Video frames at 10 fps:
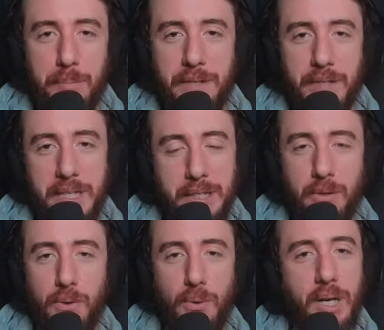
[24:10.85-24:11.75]
BV
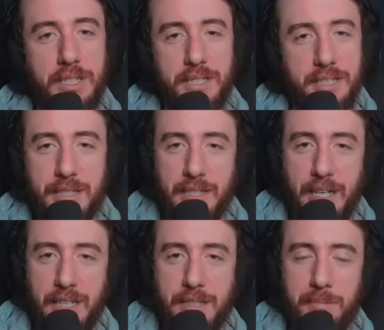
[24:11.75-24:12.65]
crushes the
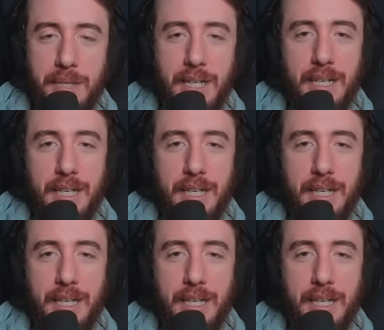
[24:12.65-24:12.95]
Sanctum,